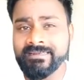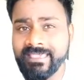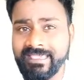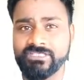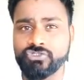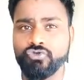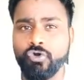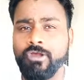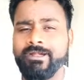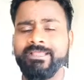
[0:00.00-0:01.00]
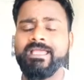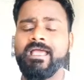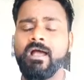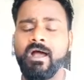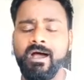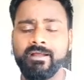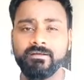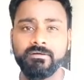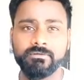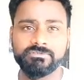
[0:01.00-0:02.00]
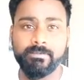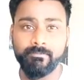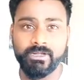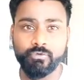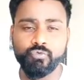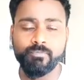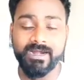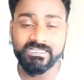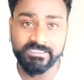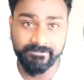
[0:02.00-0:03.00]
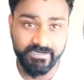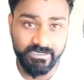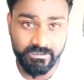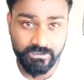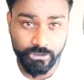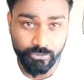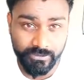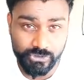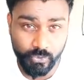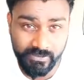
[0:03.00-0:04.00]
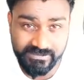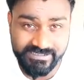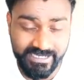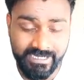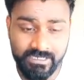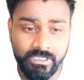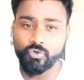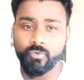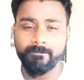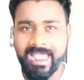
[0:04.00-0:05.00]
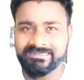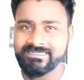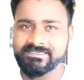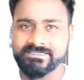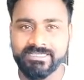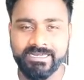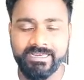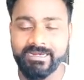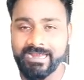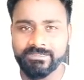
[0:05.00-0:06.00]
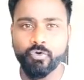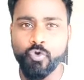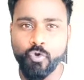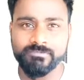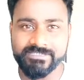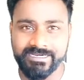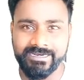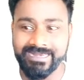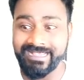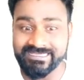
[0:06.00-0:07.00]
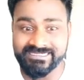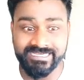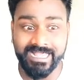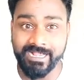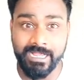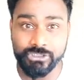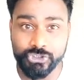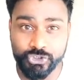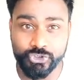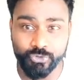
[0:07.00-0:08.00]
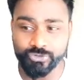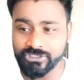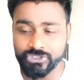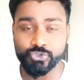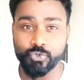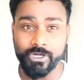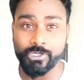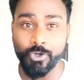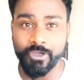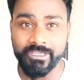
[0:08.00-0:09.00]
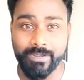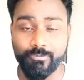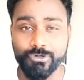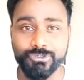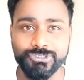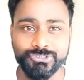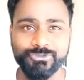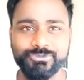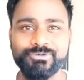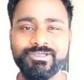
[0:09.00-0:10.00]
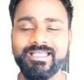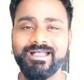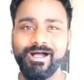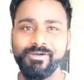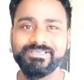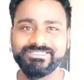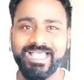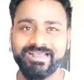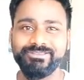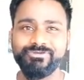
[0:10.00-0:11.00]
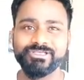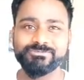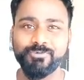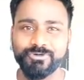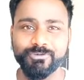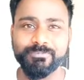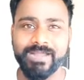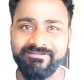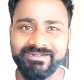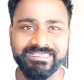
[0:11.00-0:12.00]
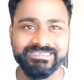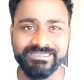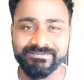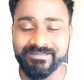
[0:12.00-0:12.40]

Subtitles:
case you already are somebody who participated in the EOS token sale, so at the home screen, like I said, I can't show you. This is so annoying. I wanted to show you how exactly you export your private keys,